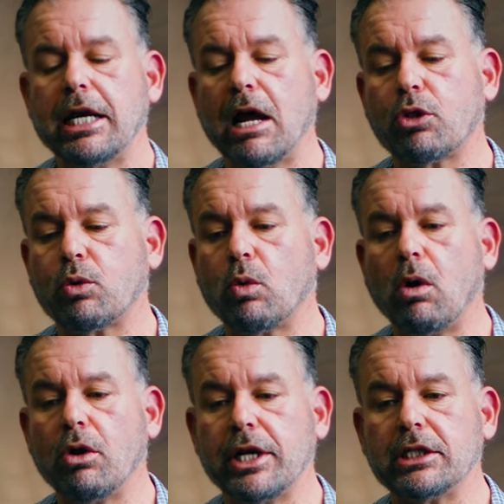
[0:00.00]
Now, through
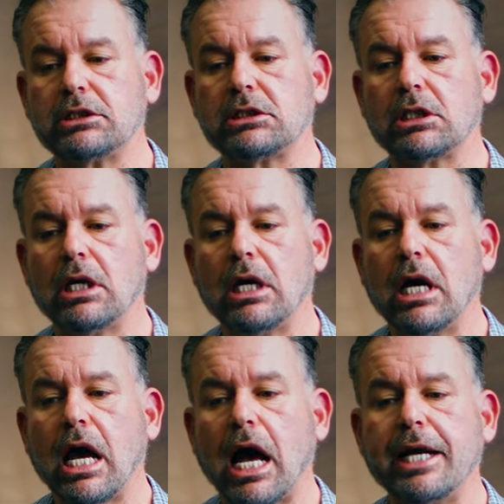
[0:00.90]
all this,
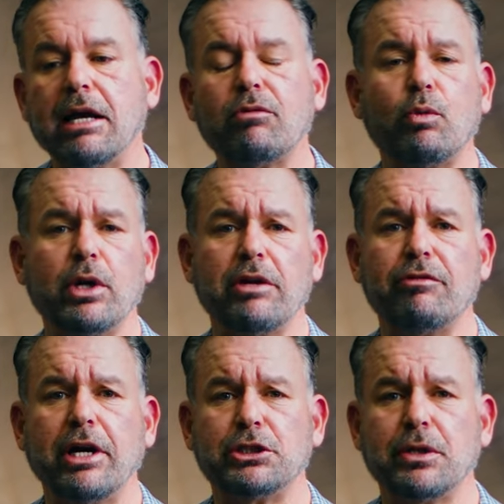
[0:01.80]
I never really
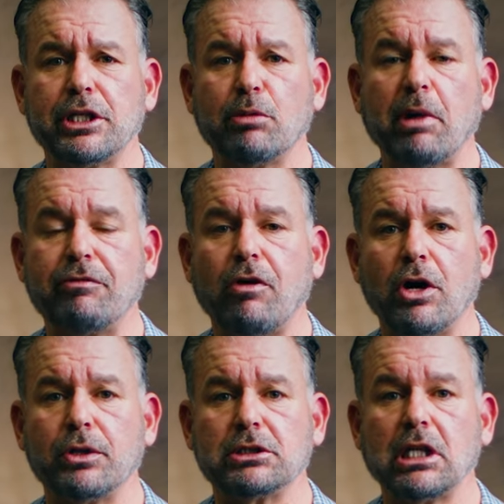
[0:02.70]
ventured into my
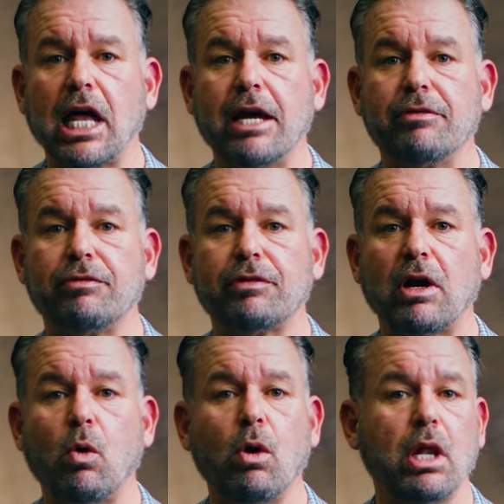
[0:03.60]
father's life.
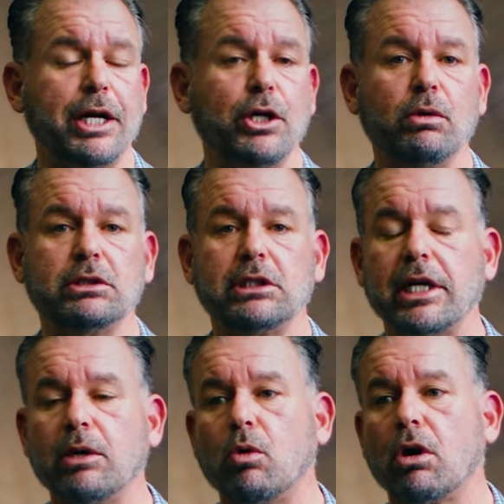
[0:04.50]
All I knew is
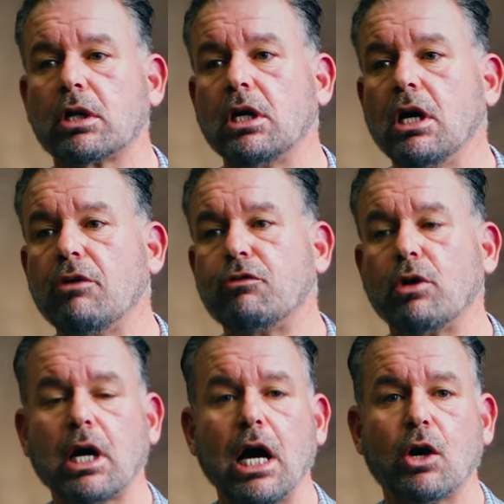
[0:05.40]
that he worked
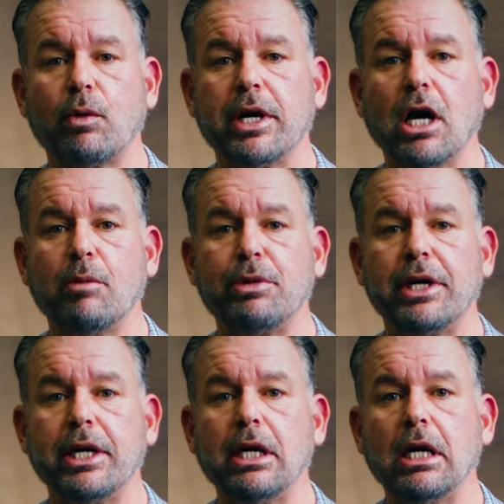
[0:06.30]
for a concrete
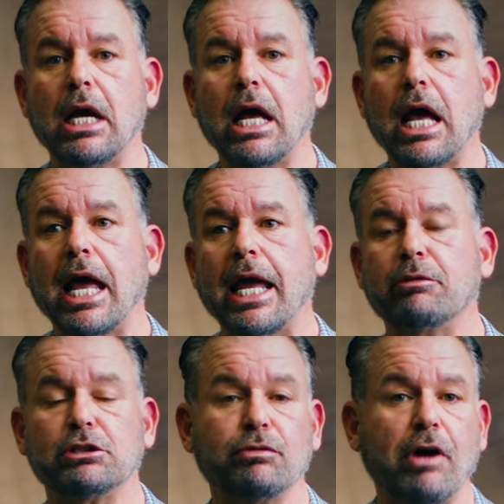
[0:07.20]
company.
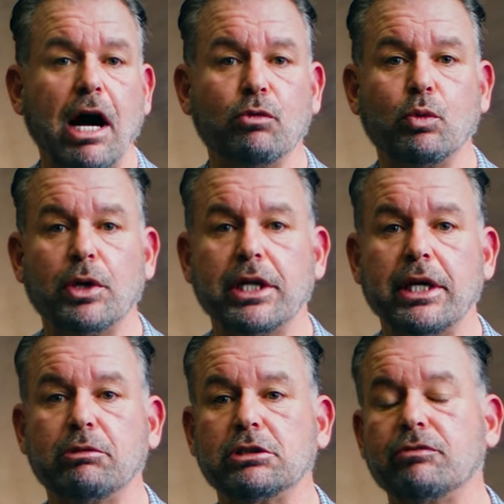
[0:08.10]
He was involved with
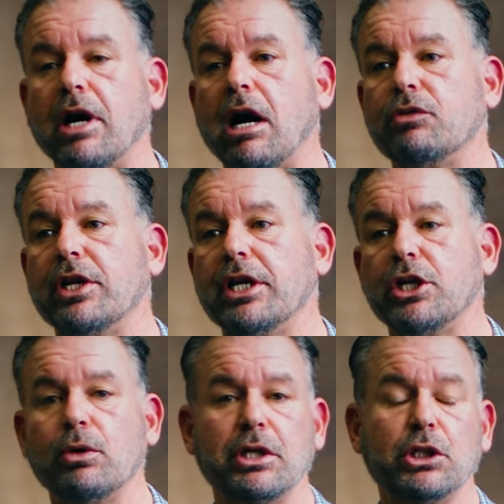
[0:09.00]
it, he was involved in a
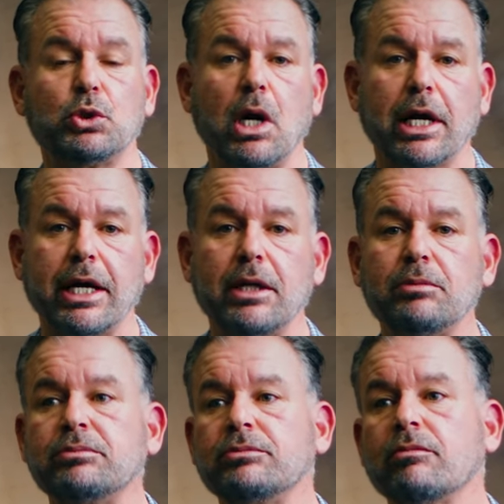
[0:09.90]
union trucking.
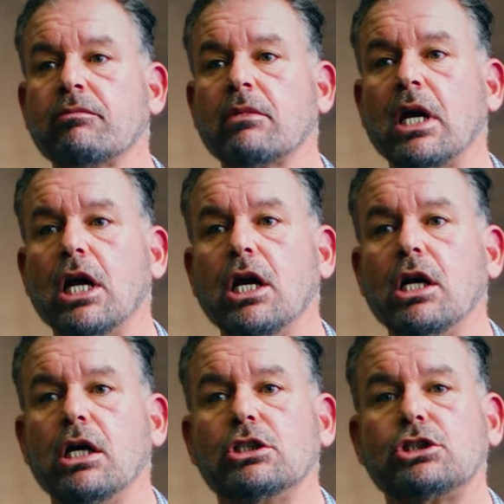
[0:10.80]

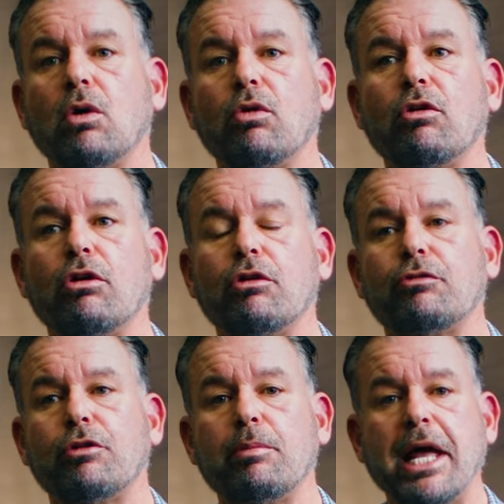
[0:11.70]
So
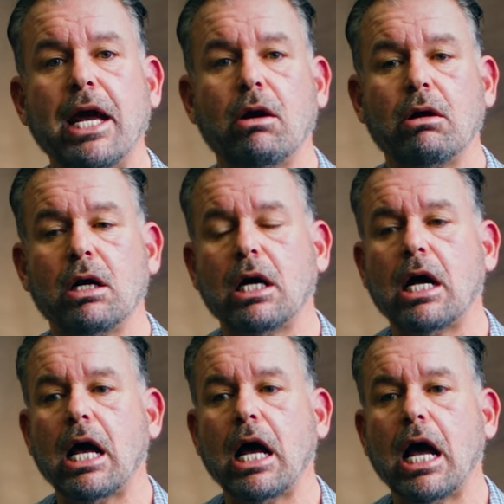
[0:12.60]
from there,
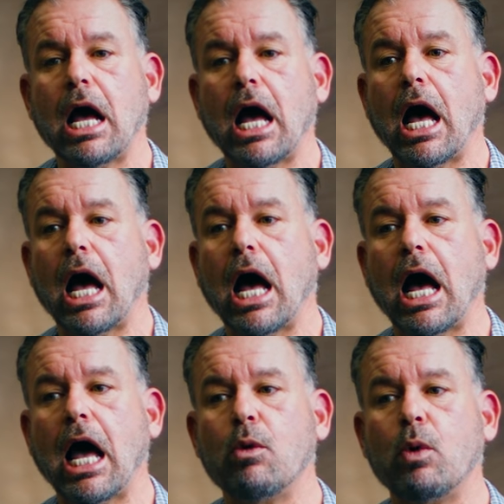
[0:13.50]

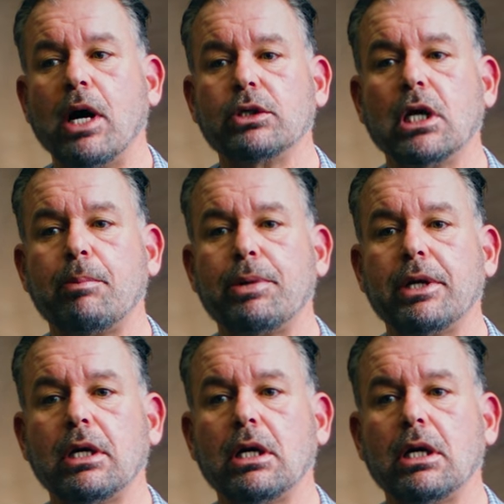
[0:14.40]
I wound up